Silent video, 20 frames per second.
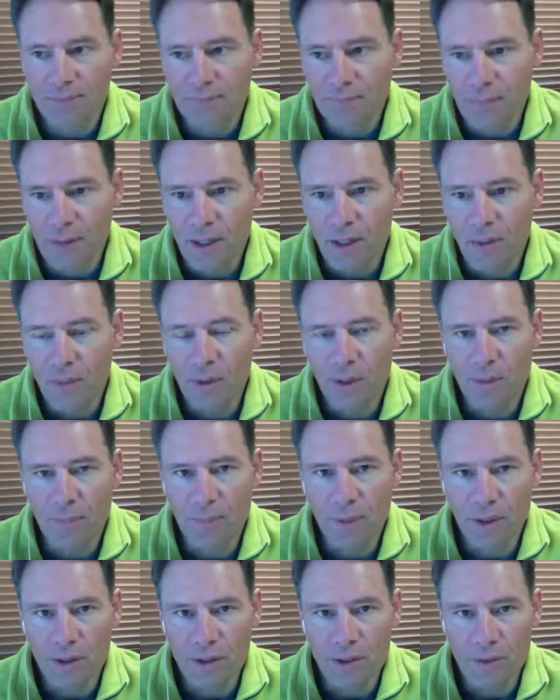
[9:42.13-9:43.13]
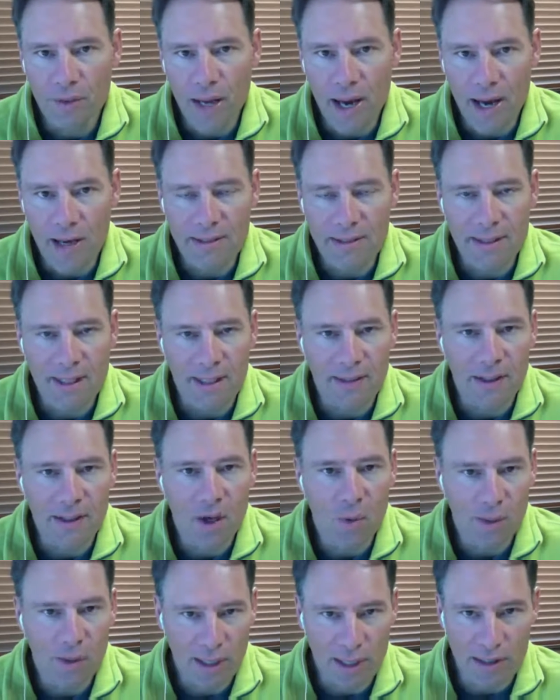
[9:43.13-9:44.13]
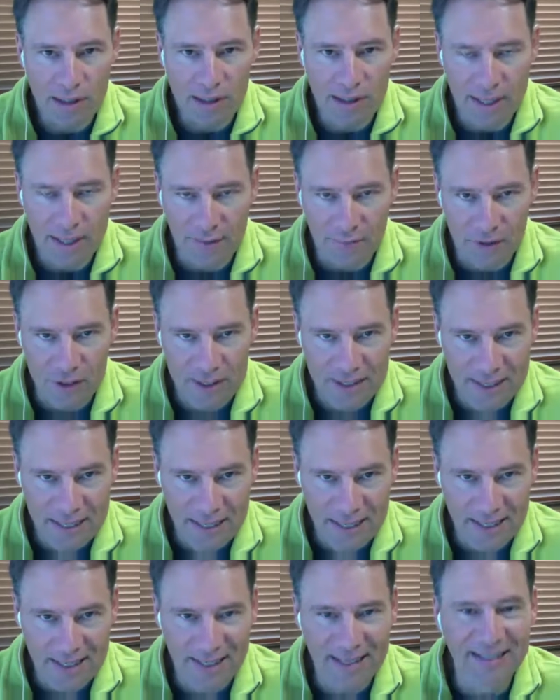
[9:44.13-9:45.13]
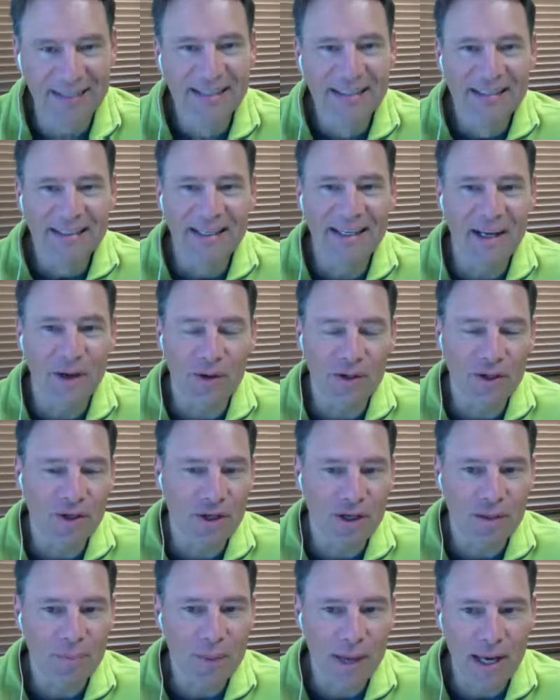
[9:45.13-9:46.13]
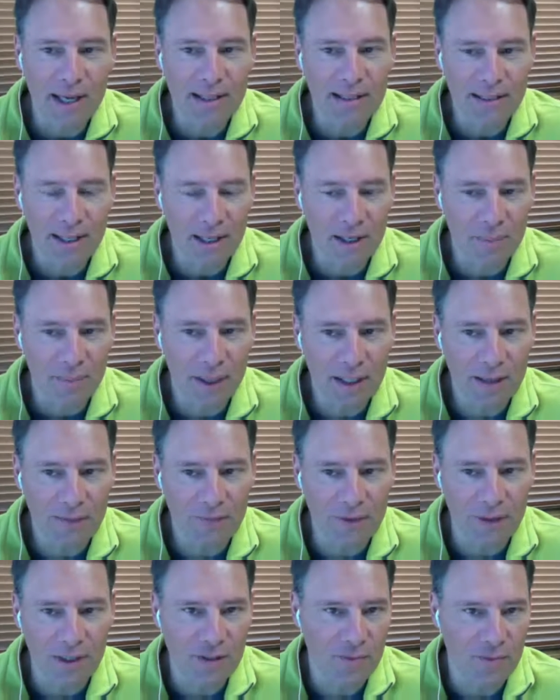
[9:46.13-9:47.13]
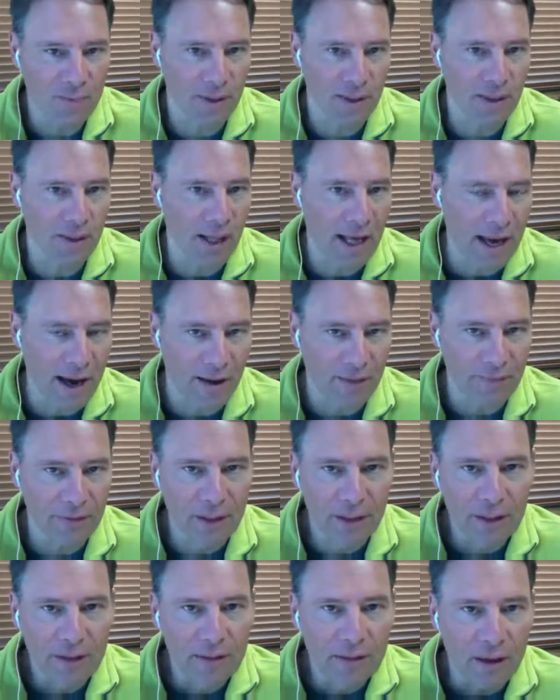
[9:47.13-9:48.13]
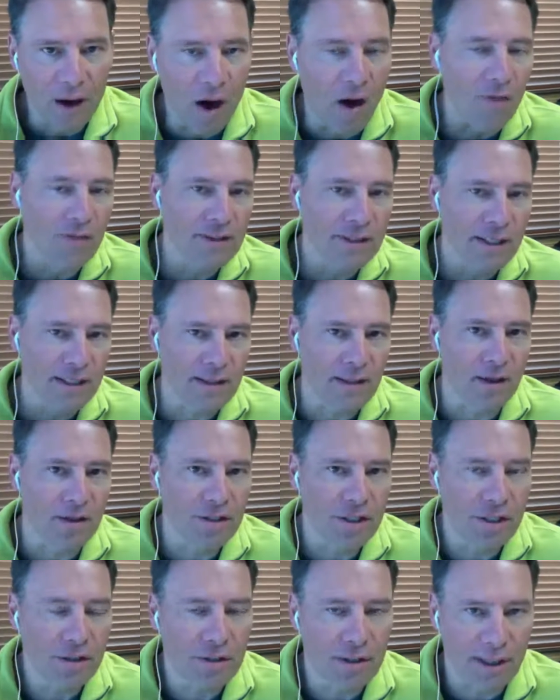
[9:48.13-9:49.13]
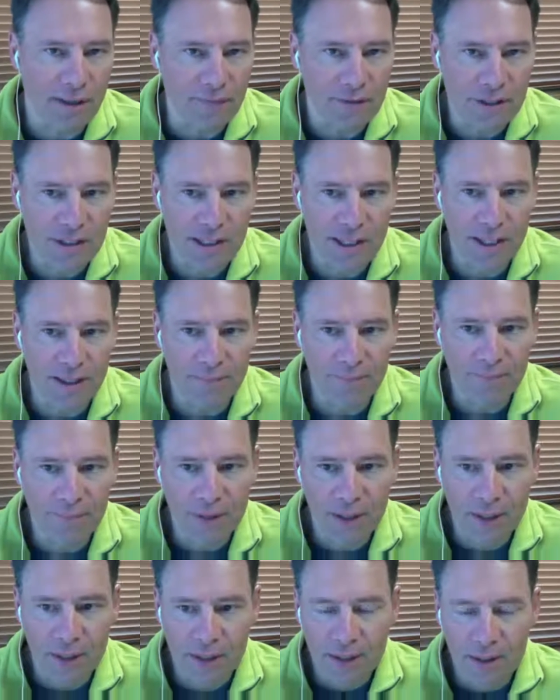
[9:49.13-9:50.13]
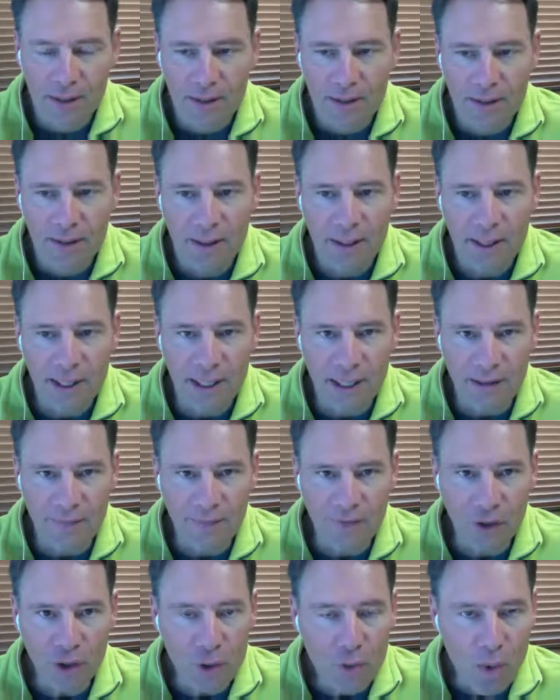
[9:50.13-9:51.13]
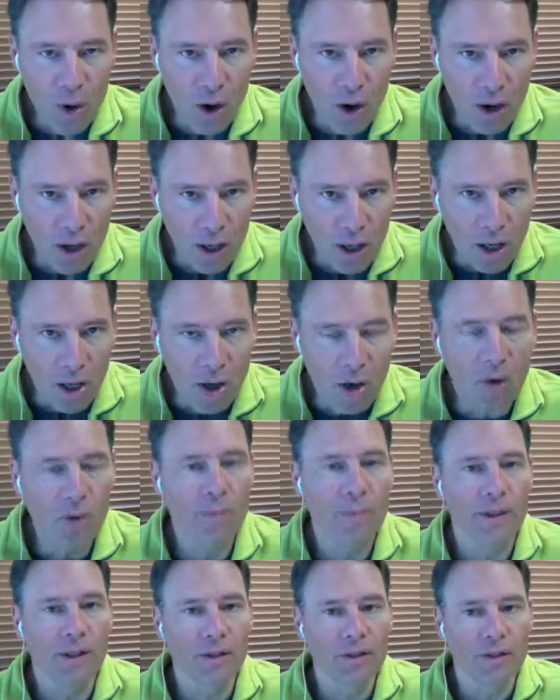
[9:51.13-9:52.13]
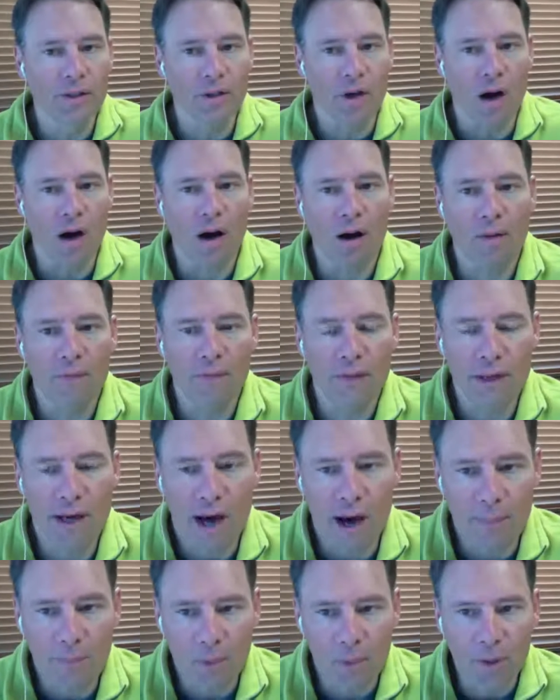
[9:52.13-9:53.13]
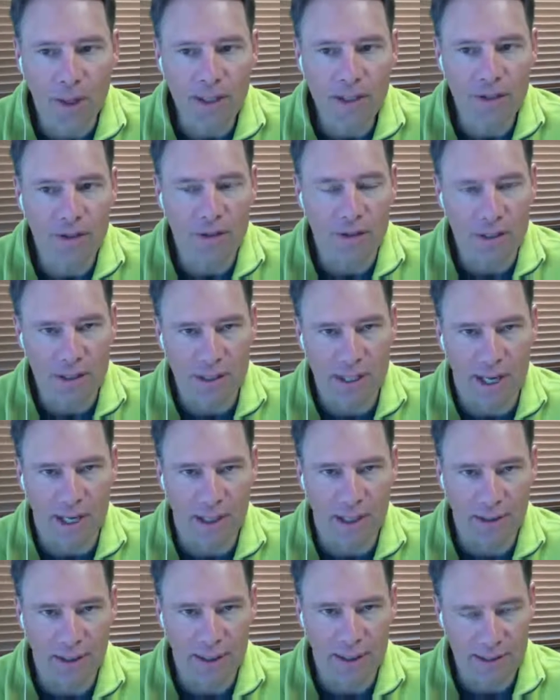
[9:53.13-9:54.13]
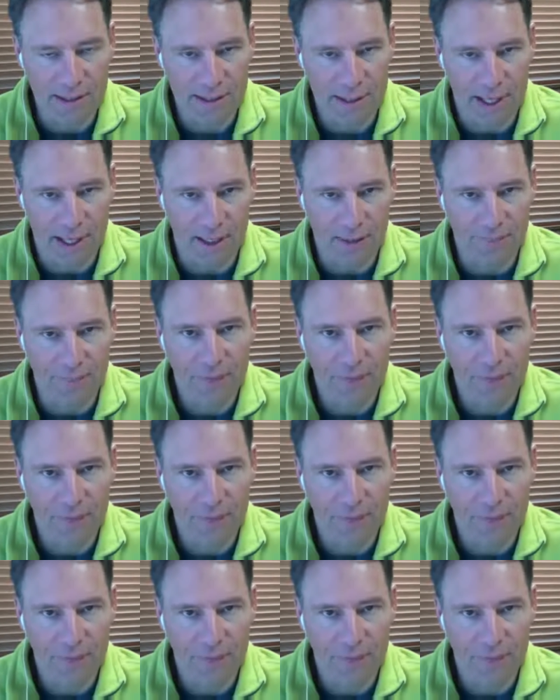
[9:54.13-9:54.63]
we're going to build you a house like no one else has ever seen, and you're going to pay a ton of money for this, but it'll have all the technology you could ever see. If you are a home builder on the operational side, let's say,